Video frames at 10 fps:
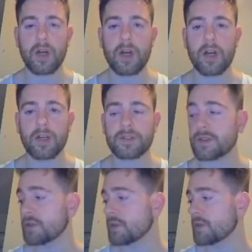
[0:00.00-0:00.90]

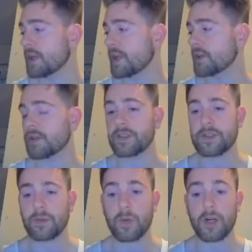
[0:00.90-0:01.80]
to increase
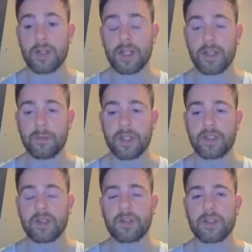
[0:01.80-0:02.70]
your margin and make
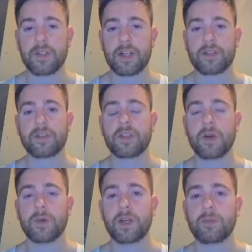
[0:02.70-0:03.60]
sure that you're actually
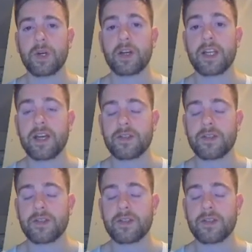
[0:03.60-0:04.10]
coming up again.